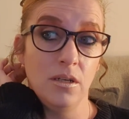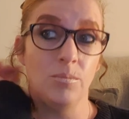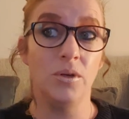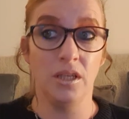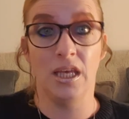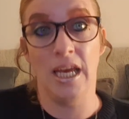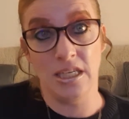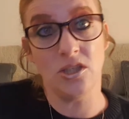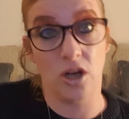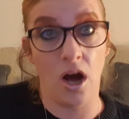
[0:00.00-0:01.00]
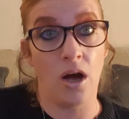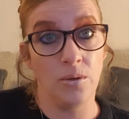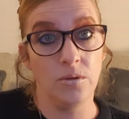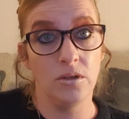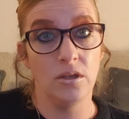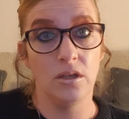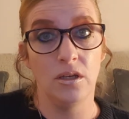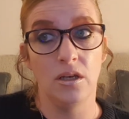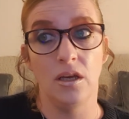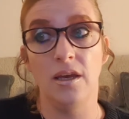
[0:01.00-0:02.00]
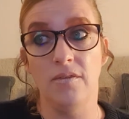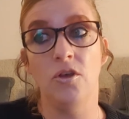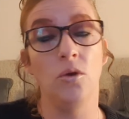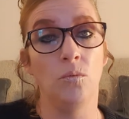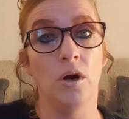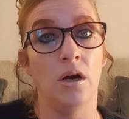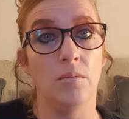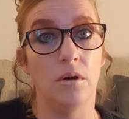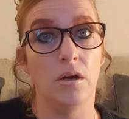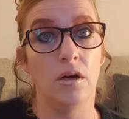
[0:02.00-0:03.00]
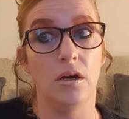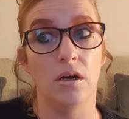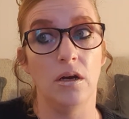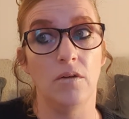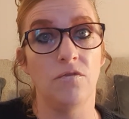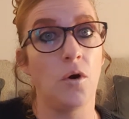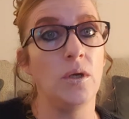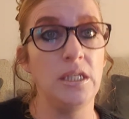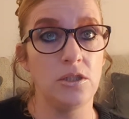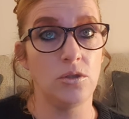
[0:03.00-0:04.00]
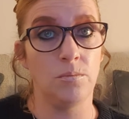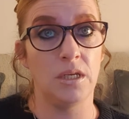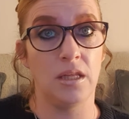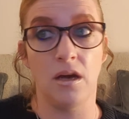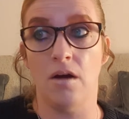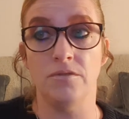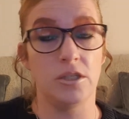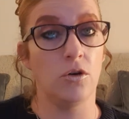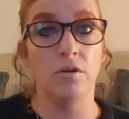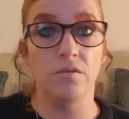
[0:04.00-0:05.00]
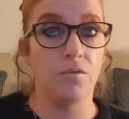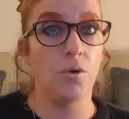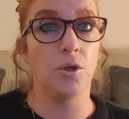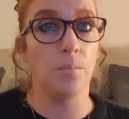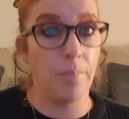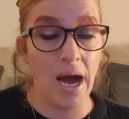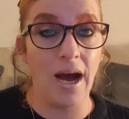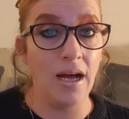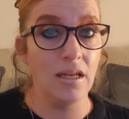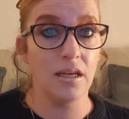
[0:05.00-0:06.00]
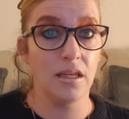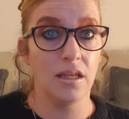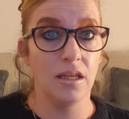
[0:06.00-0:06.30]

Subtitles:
But years ago, if you were fighting somebody that obviously couldn't fight you back